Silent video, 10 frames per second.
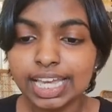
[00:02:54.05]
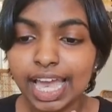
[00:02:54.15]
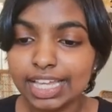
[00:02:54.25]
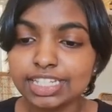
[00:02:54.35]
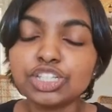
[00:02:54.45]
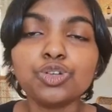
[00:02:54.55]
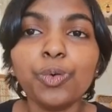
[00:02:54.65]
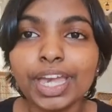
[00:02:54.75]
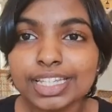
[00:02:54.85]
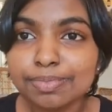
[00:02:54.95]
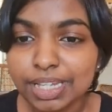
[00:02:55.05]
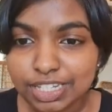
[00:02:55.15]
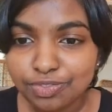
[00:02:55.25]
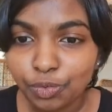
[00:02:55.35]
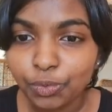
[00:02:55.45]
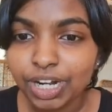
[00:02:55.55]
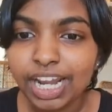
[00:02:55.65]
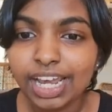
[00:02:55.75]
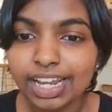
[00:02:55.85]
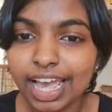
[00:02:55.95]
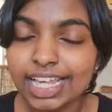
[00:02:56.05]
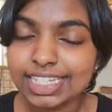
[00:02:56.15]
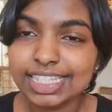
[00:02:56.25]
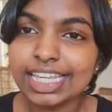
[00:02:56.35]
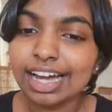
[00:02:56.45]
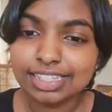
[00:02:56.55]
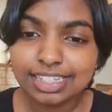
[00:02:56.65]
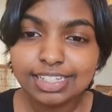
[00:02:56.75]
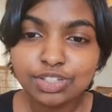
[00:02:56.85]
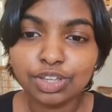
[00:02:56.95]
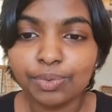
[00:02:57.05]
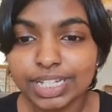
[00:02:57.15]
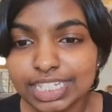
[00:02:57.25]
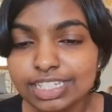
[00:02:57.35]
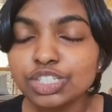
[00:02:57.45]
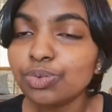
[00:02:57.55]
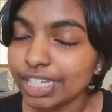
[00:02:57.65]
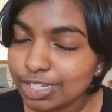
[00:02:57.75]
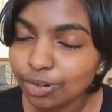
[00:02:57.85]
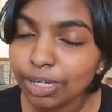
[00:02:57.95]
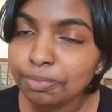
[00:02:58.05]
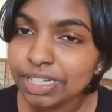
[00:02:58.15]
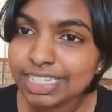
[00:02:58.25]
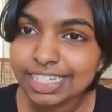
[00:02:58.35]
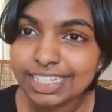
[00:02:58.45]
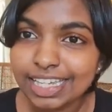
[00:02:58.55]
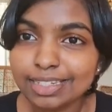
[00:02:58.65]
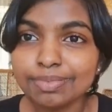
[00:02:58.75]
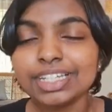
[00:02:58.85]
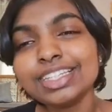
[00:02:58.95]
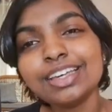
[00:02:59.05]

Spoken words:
and 2x plus 4 as the answer to the question 2x squared plus 6x plus